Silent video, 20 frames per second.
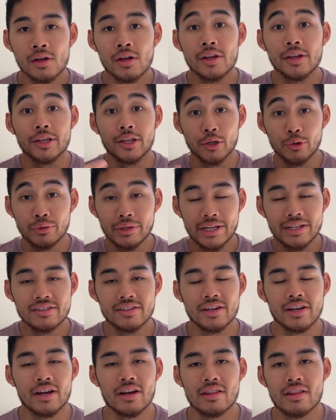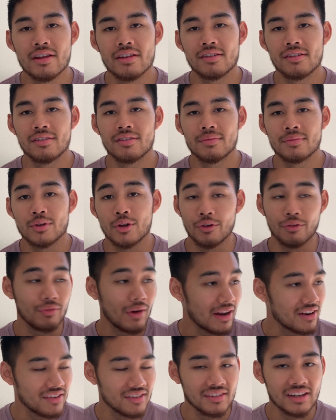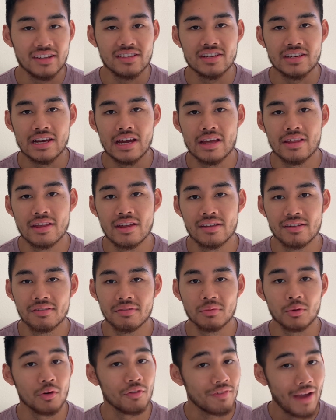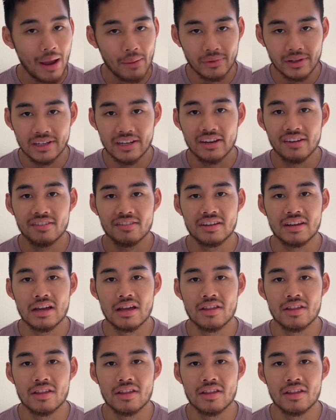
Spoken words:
You need to hear this, your friends need to hear this, your family needs to hear